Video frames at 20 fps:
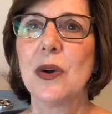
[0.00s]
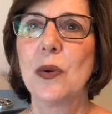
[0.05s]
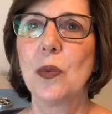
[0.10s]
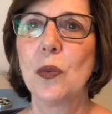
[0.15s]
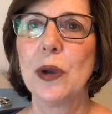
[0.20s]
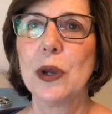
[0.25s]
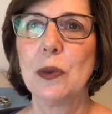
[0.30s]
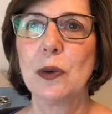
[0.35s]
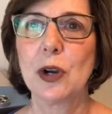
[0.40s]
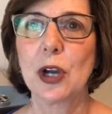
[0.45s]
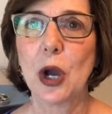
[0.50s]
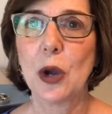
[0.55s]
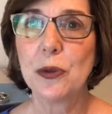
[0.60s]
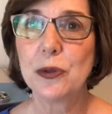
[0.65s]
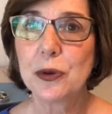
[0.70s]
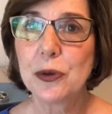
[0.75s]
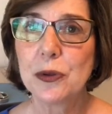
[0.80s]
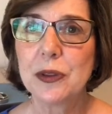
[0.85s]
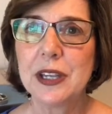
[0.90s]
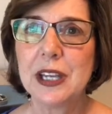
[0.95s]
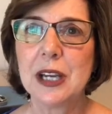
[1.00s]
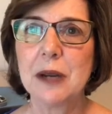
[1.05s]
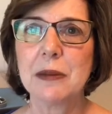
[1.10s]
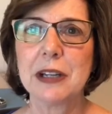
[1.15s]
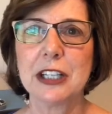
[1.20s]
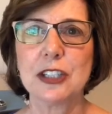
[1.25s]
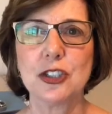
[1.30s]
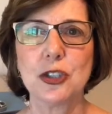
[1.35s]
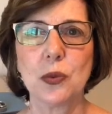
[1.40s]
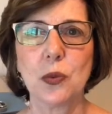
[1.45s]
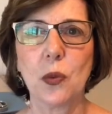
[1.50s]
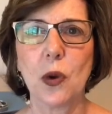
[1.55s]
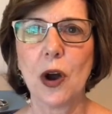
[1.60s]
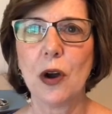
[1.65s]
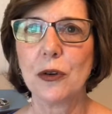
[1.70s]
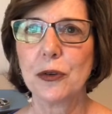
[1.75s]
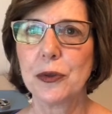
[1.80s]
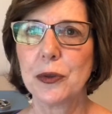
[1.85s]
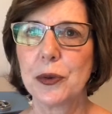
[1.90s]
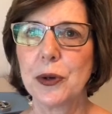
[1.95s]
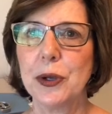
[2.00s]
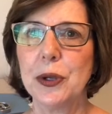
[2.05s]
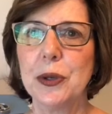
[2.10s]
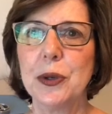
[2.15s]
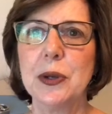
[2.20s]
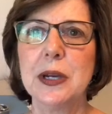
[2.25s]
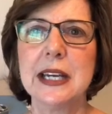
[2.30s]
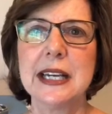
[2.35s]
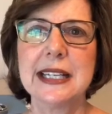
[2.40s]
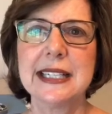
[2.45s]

We will go through them, let you walk through,